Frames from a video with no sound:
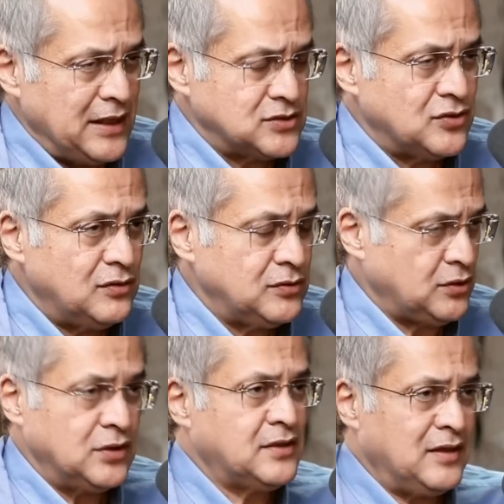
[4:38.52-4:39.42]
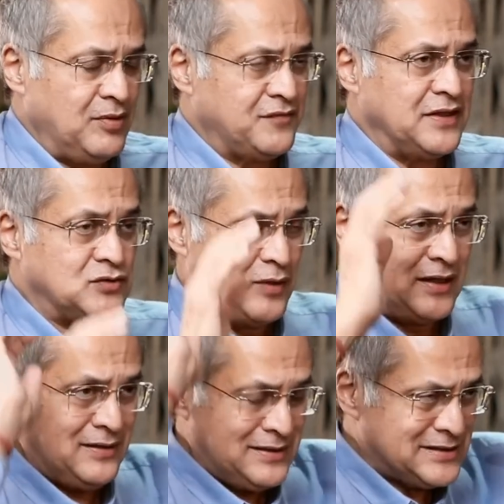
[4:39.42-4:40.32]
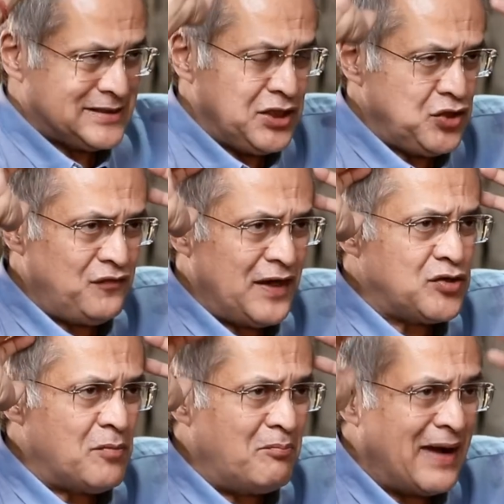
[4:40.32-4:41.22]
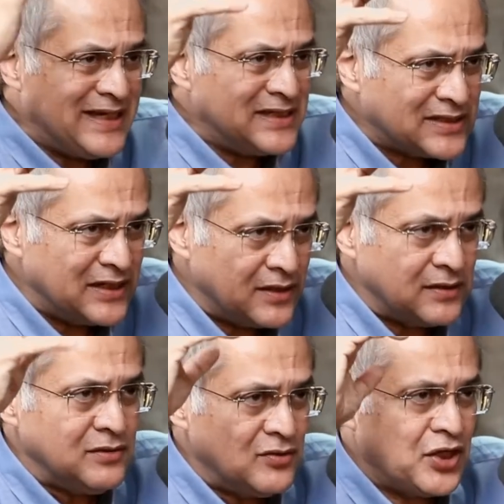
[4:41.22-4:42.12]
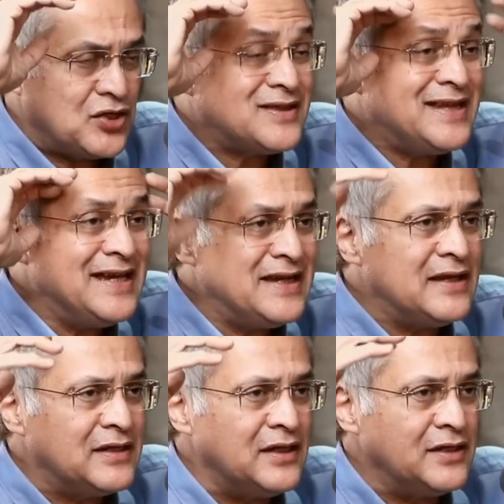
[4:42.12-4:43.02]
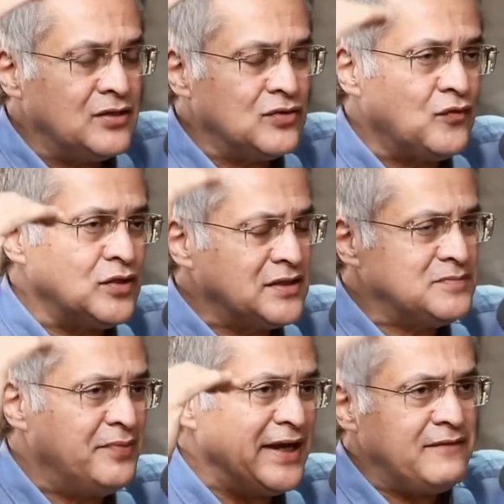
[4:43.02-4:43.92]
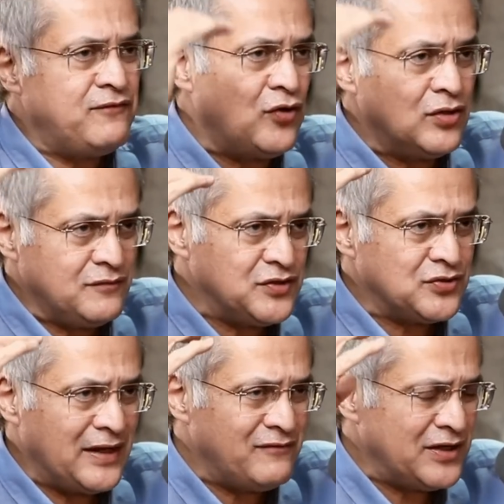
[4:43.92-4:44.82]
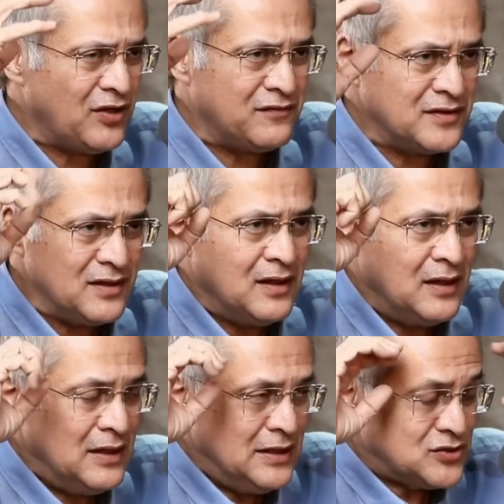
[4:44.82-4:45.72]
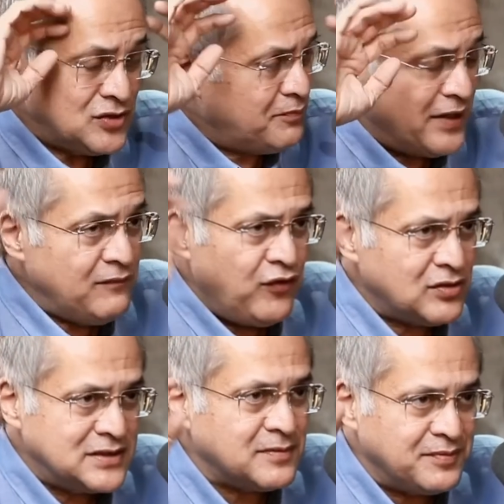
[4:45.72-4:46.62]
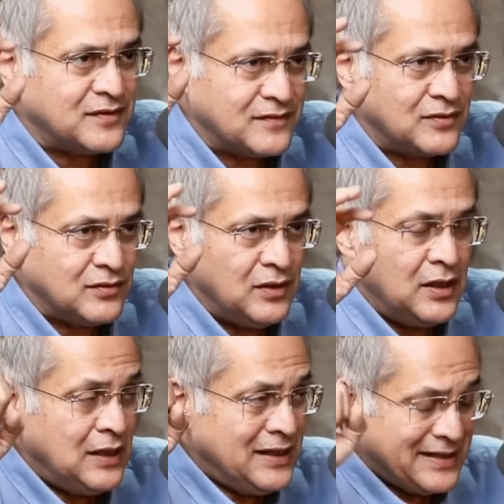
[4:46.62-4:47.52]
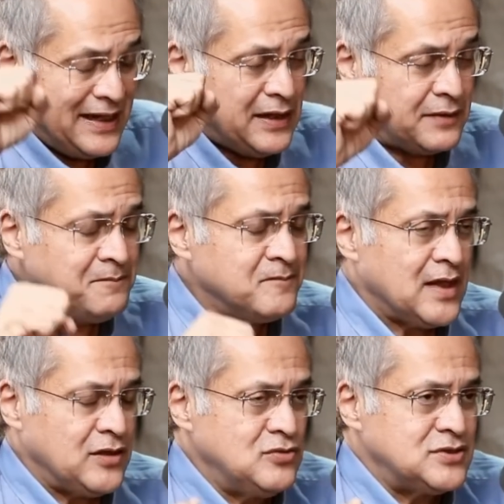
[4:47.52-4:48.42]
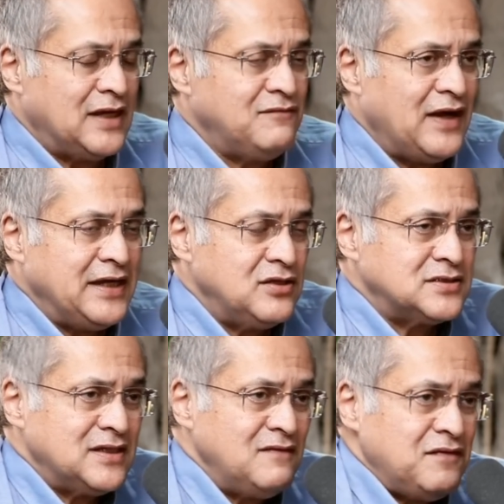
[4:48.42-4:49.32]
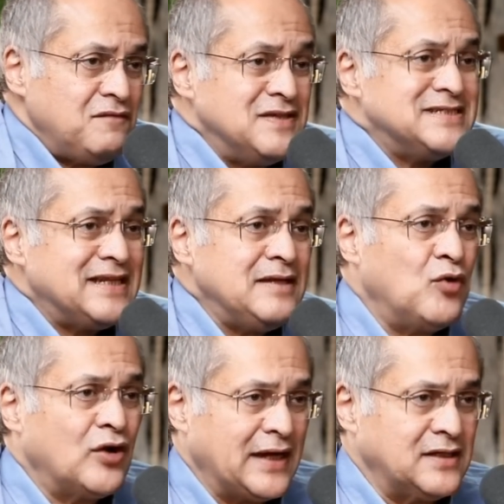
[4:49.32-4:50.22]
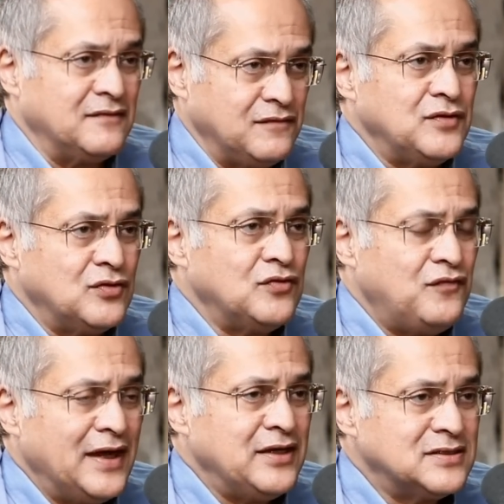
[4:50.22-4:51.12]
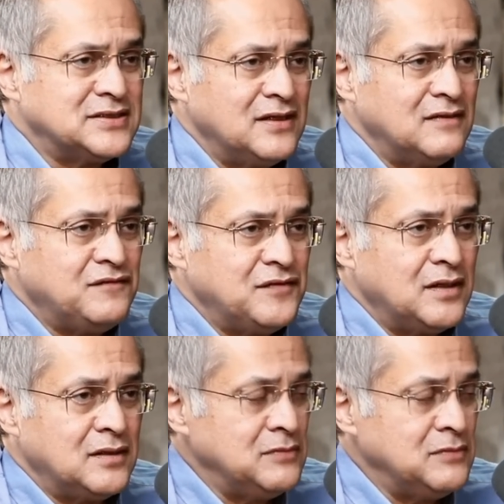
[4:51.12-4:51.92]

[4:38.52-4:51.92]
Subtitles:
Yeah, so a couple of things. One, suddenly you find your mind is clear. Okay, you're thinking clearly. You know what, this brain fog, which you have very often. So the brain fog disappears, Then you start finding yourself physically more active. You find yourself